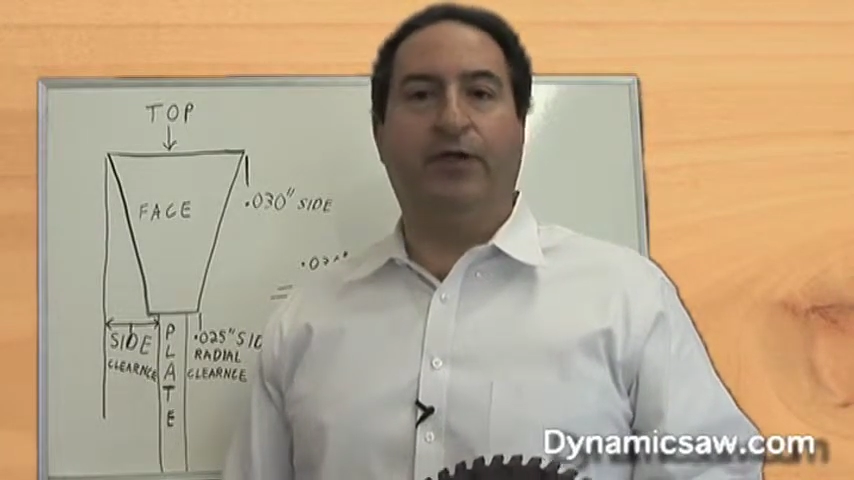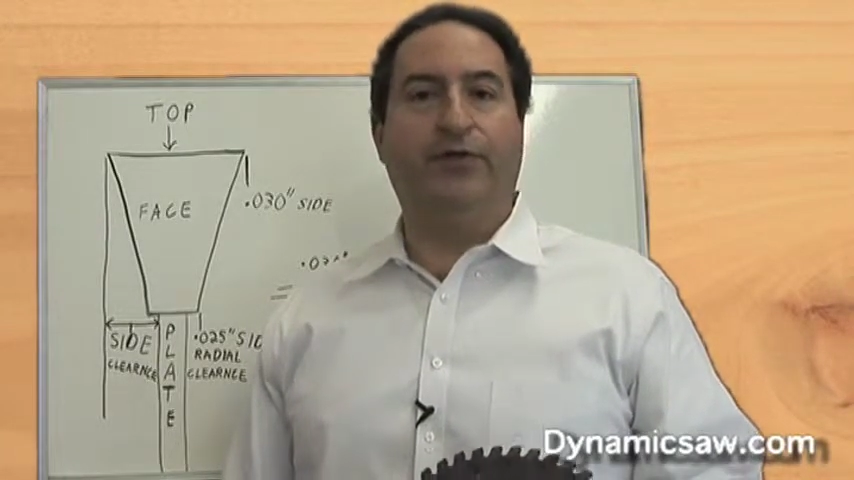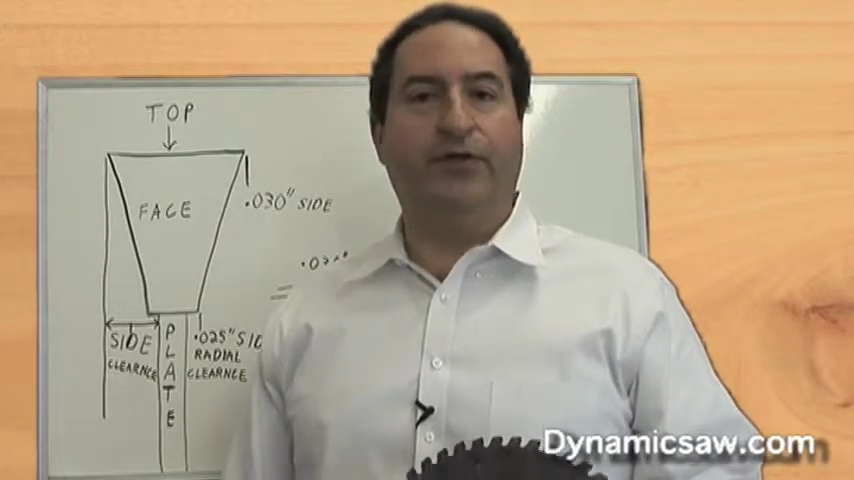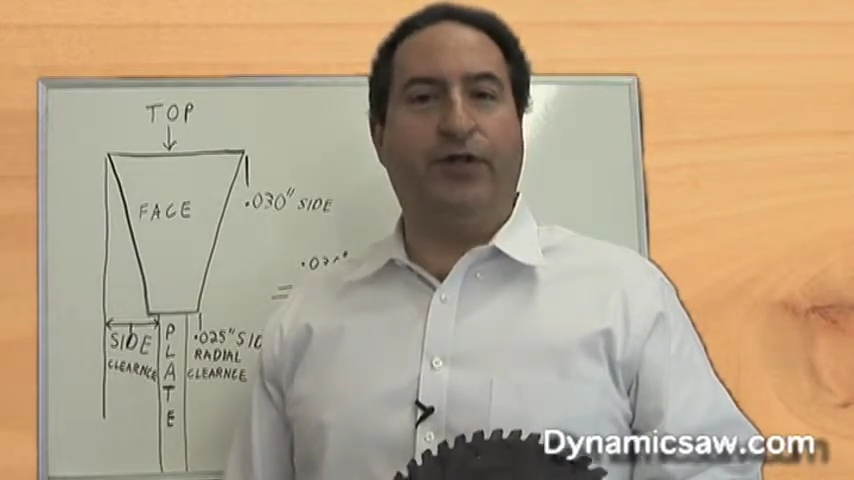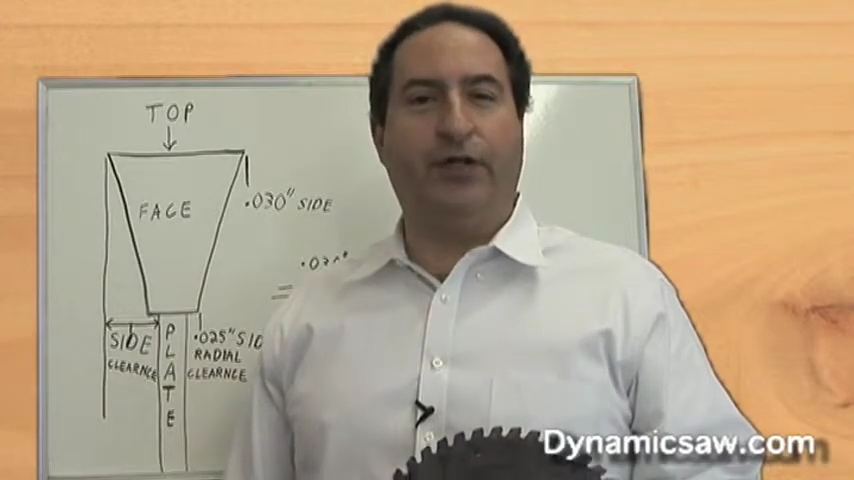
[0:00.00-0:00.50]
or
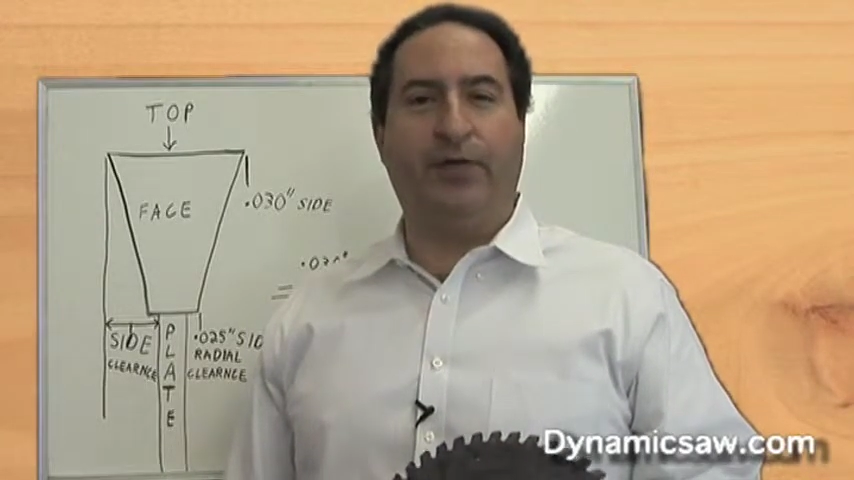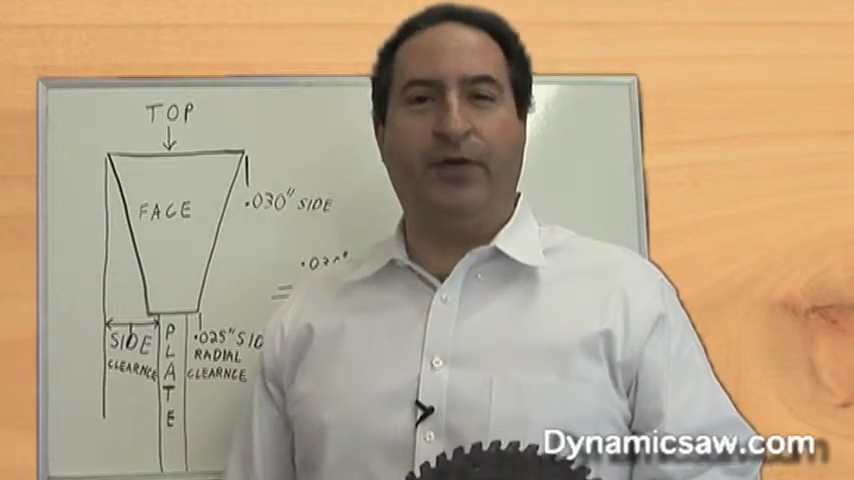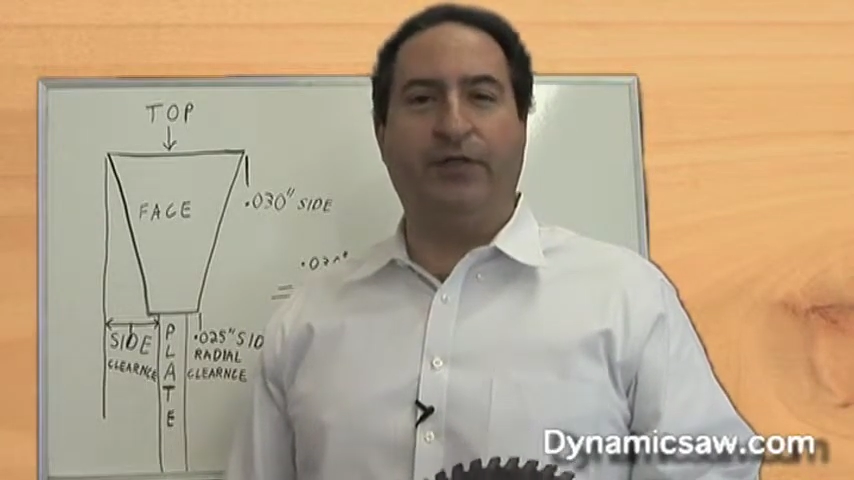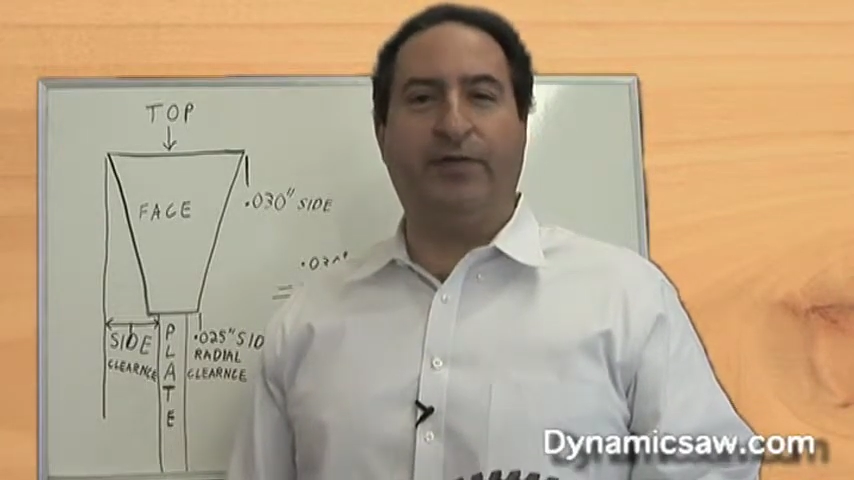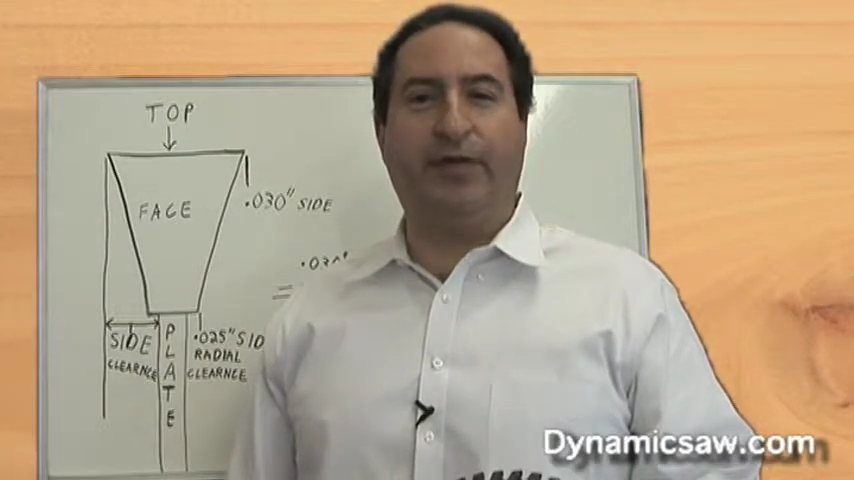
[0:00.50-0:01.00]
if you're cutting a
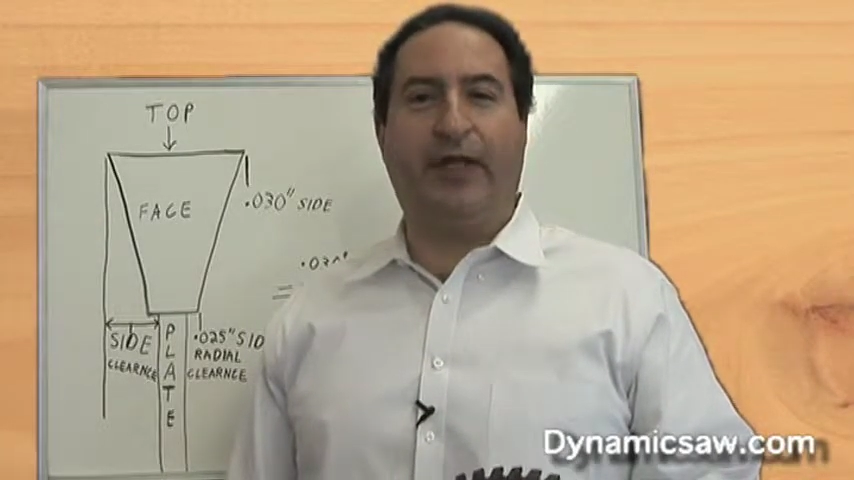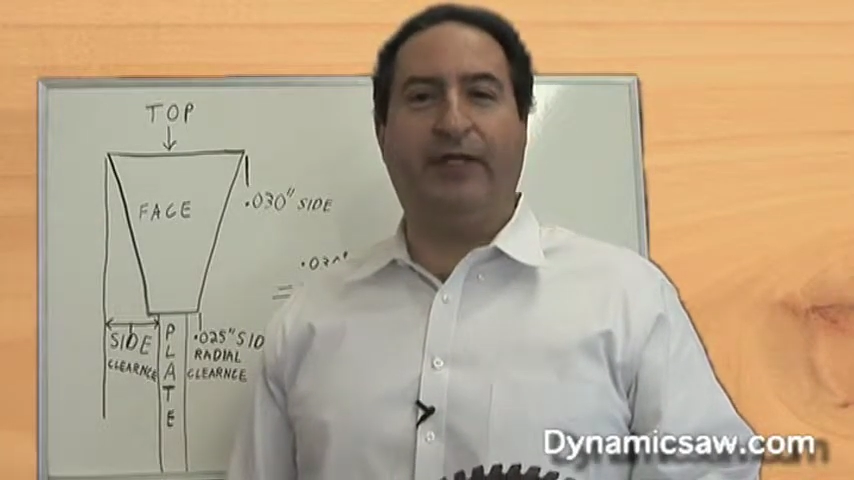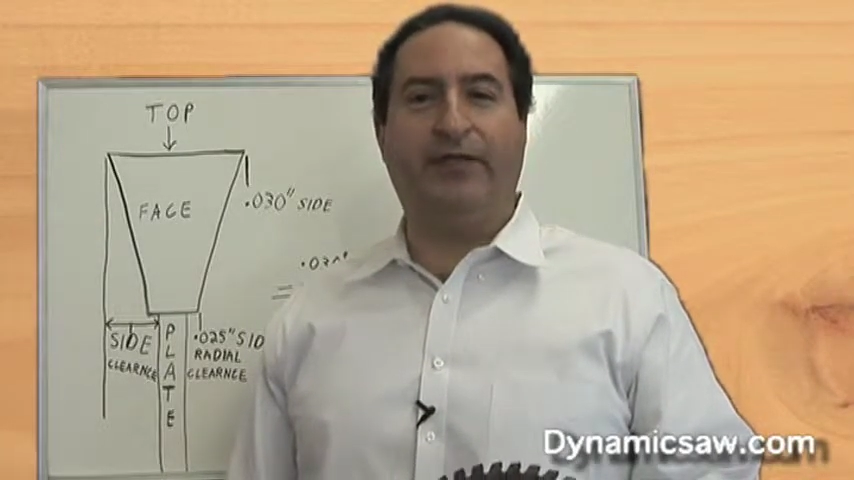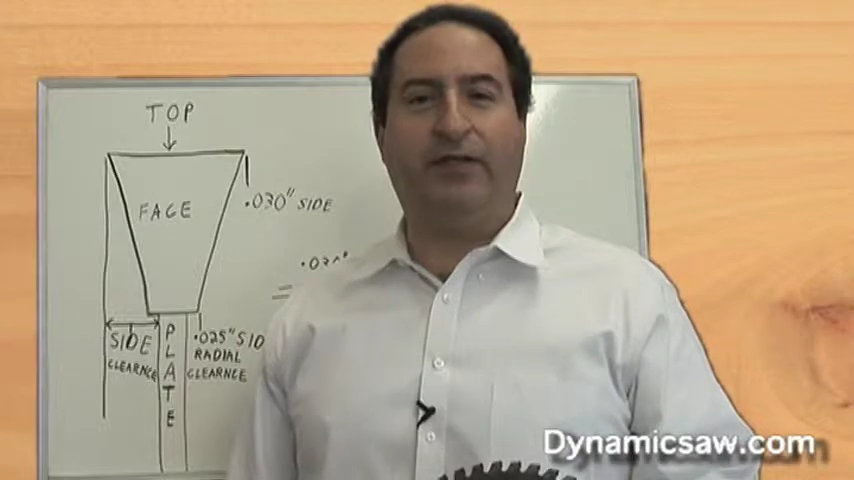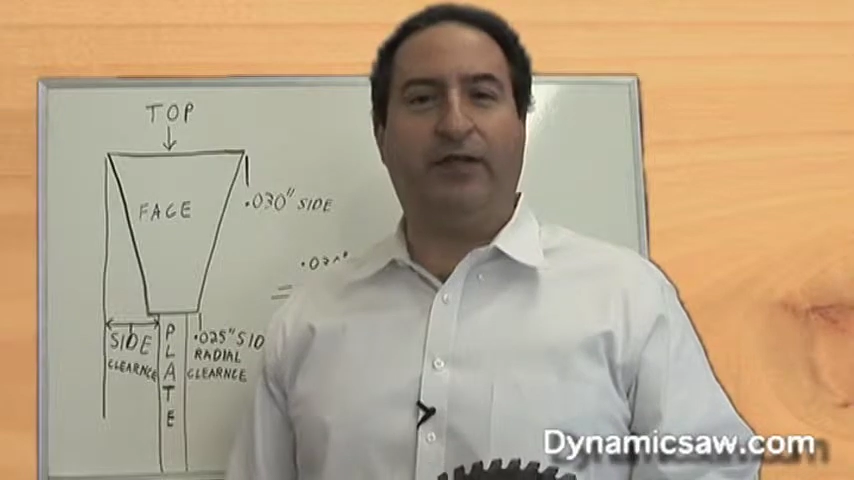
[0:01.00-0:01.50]
piece of
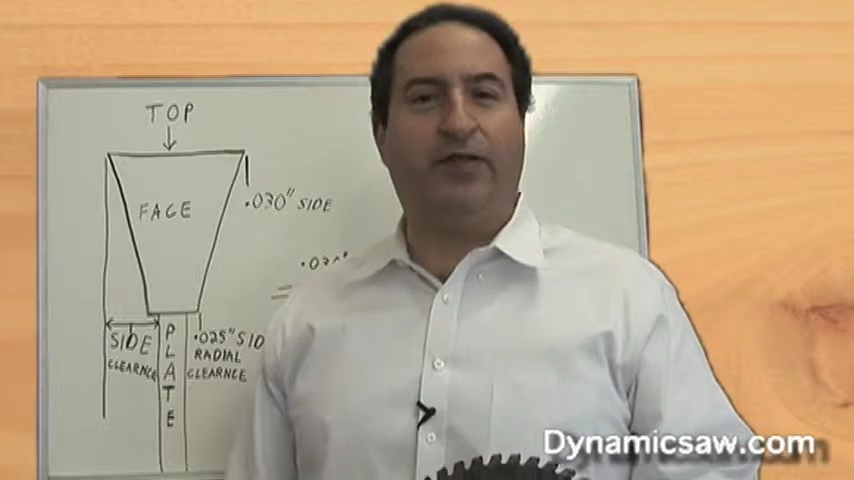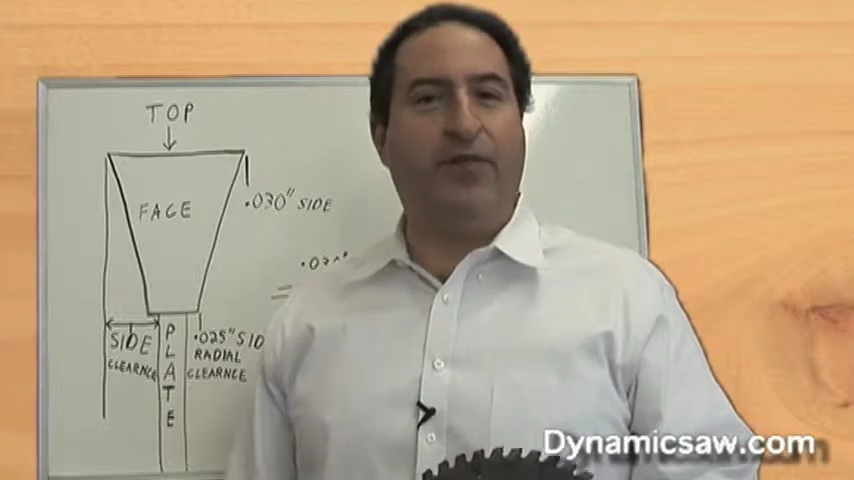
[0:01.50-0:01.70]
plastic and